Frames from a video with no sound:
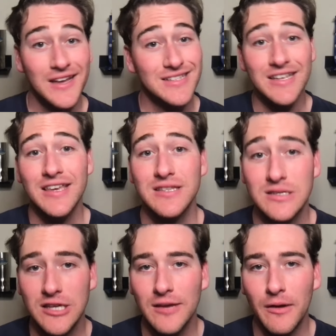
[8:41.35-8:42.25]
Didn't get to
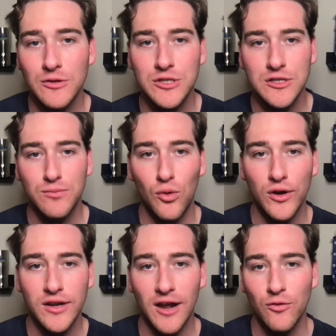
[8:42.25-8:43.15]
see him. I was
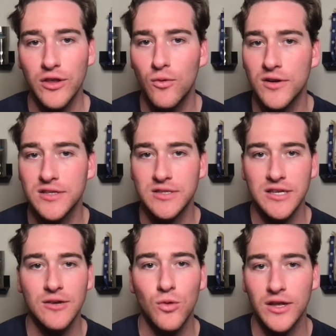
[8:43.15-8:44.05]
disappointed. I really wanted to
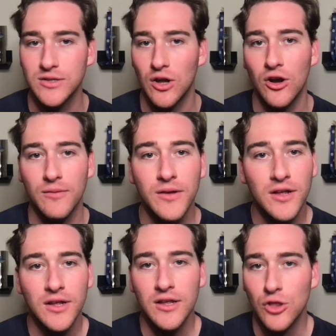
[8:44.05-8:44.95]
see what his arm
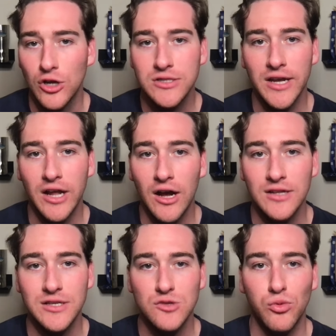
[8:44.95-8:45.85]
looked like
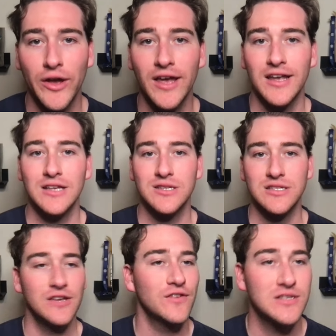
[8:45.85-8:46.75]
on display against a
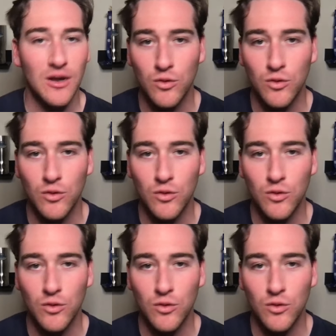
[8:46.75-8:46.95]
defense.